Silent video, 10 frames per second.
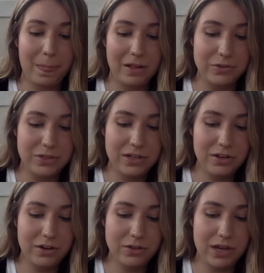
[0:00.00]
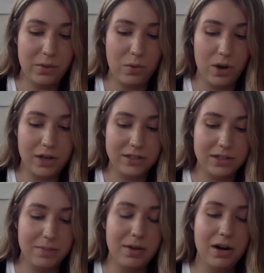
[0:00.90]
Lucille and Jose walked to the
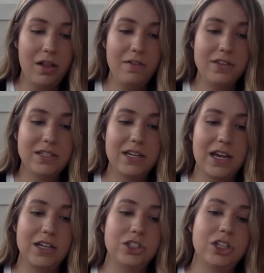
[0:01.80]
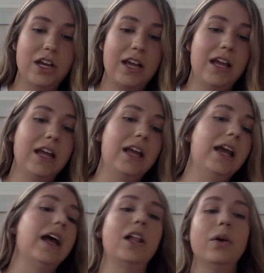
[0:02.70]
middle of the stage.
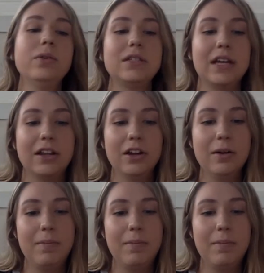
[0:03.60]
"Hello, sailor.